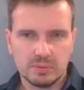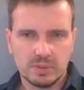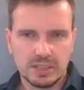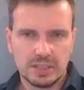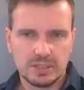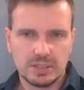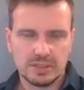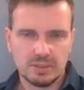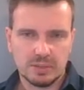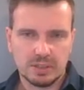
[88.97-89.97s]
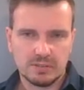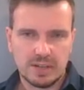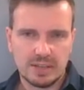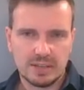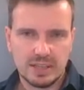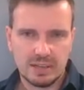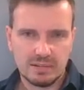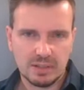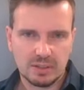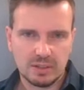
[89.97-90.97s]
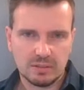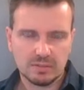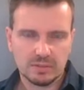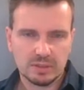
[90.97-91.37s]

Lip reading: sections that we can find the area of.